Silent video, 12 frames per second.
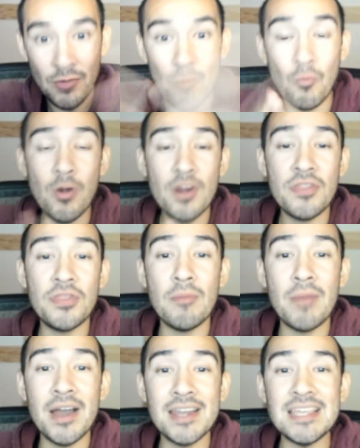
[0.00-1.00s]
worth the
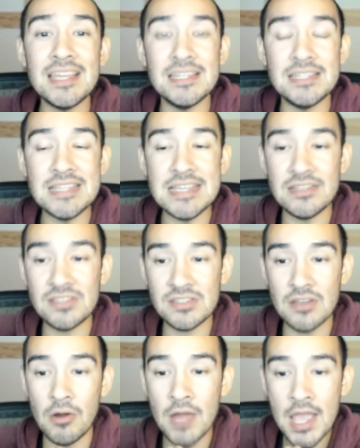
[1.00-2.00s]
money indeed.
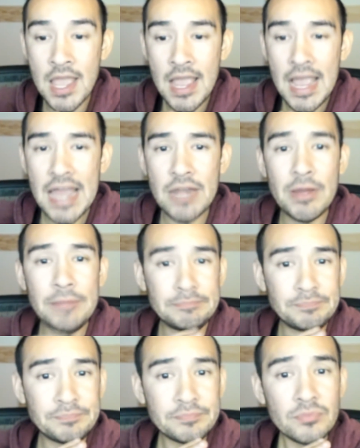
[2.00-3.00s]
So anyway,
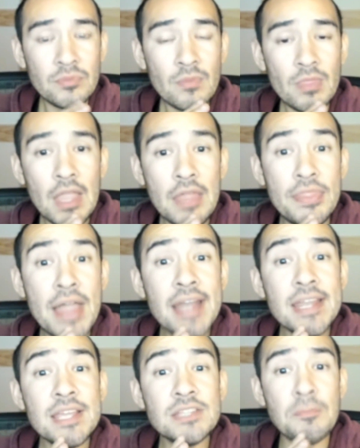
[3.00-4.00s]

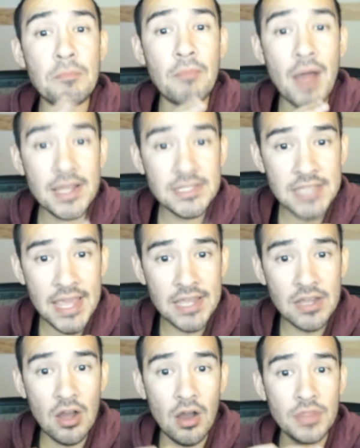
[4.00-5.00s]
that is my
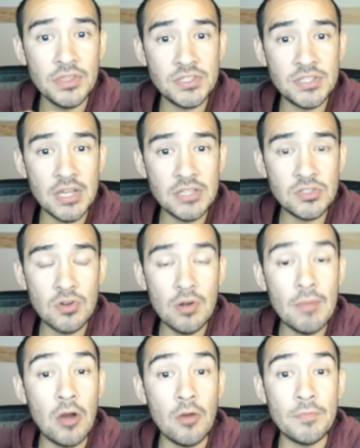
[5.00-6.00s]
take on the
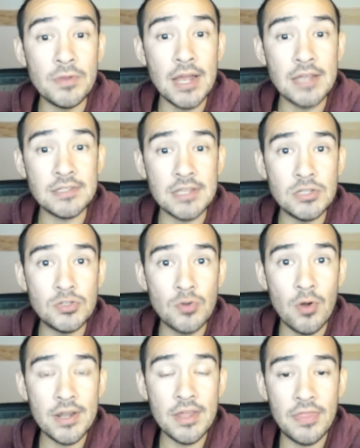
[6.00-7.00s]
Sunstorm. I hope you guys
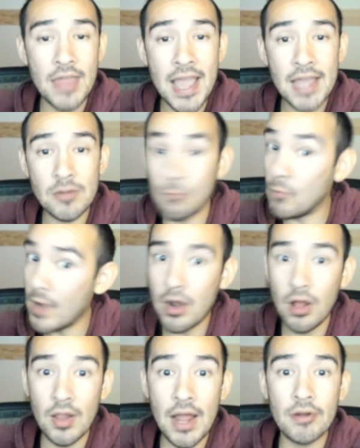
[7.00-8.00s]
enjoyed that. Went
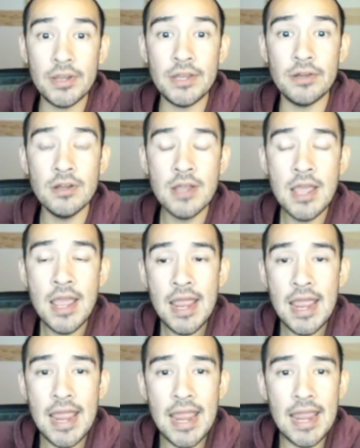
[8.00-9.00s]
all out here,
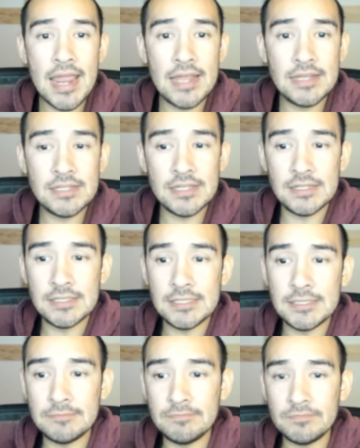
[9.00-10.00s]

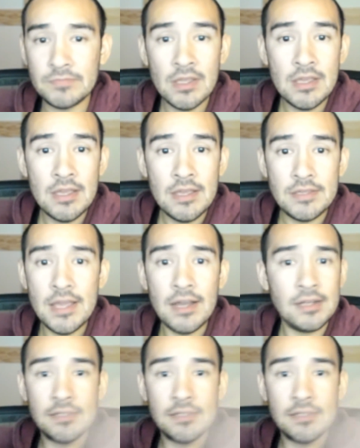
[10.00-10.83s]
and yeah,